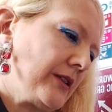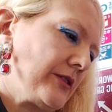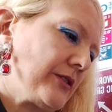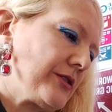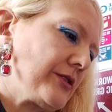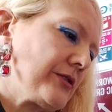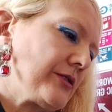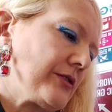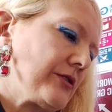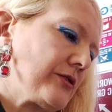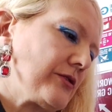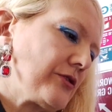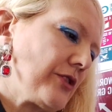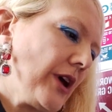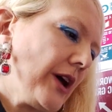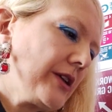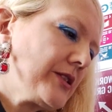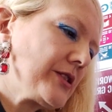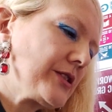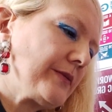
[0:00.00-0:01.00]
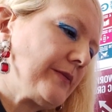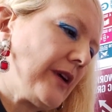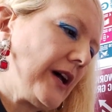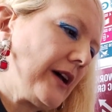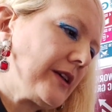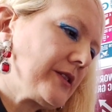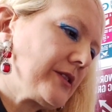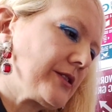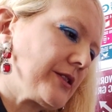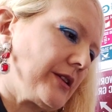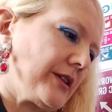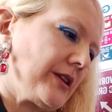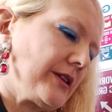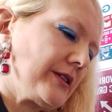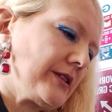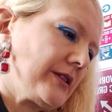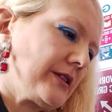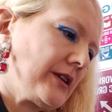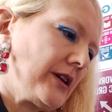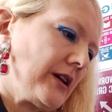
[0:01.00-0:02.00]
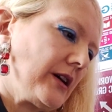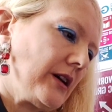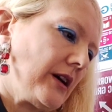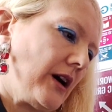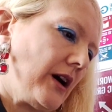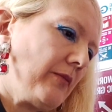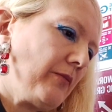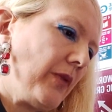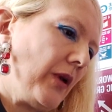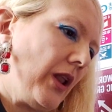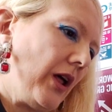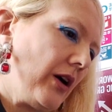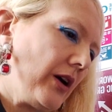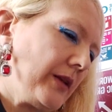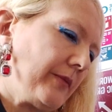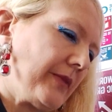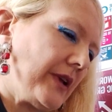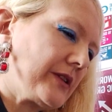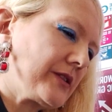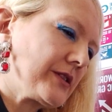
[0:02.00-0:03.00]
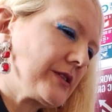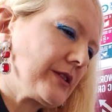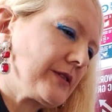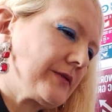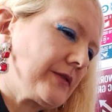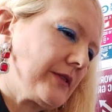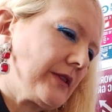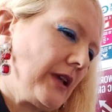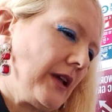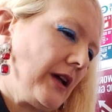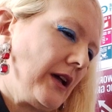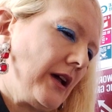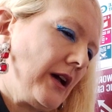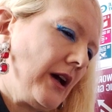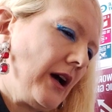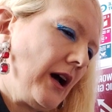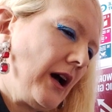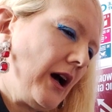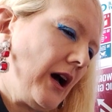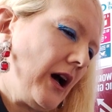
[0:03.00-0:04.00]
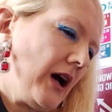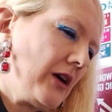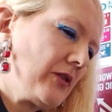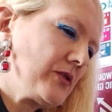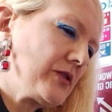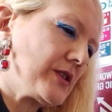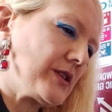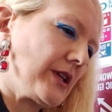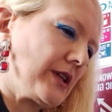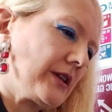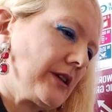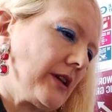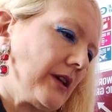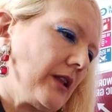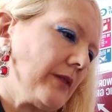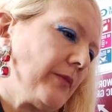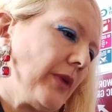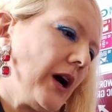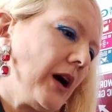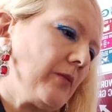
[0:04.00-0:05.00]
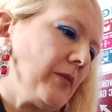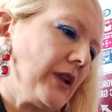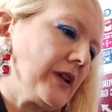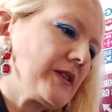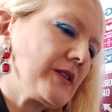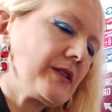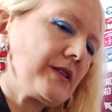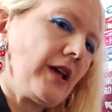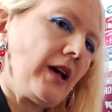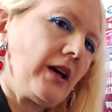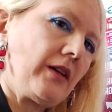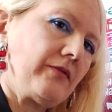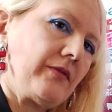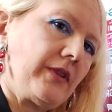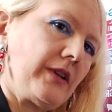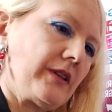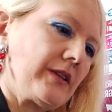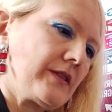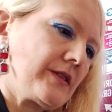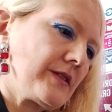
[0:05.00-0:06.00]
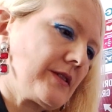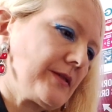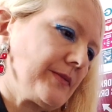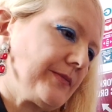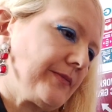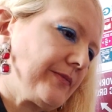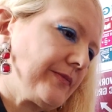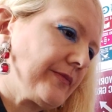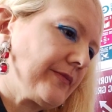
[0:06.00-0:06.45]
to try to better employment, housing, and public service.